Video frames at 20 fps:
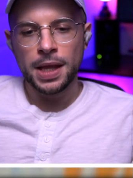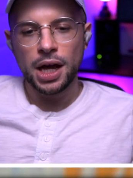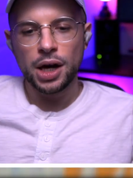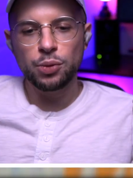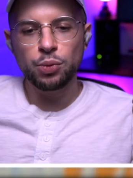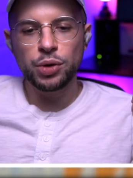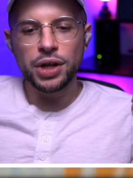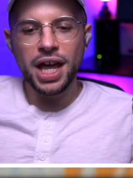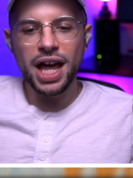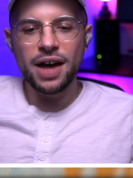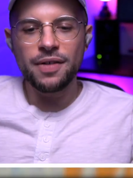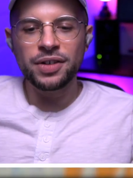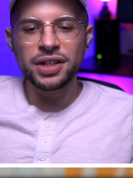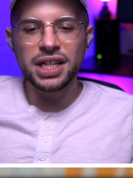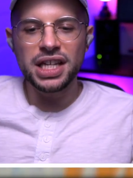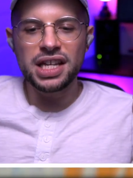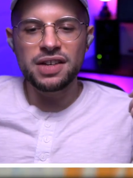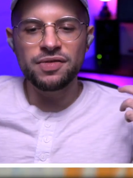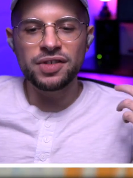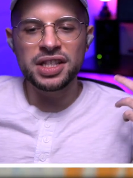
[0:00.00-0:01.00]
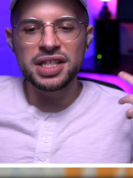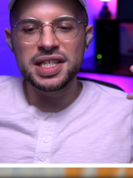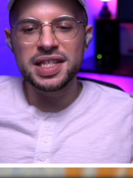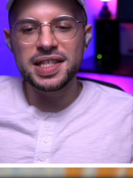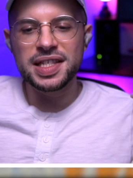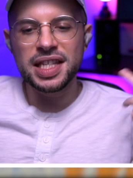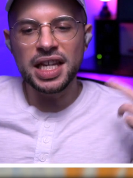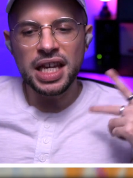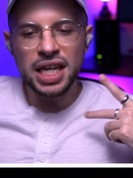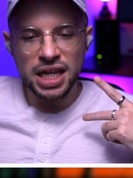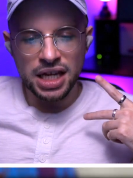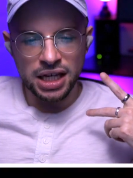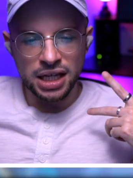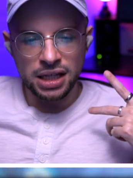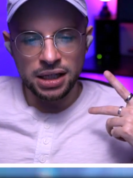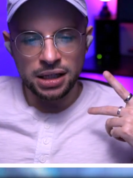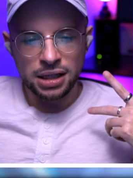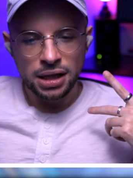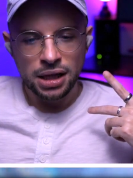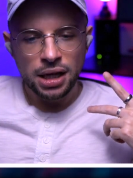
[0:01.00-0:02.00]
And we haven't even
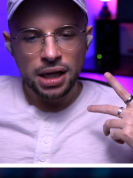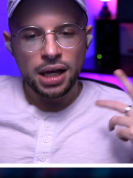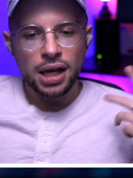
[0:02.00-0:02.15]
seen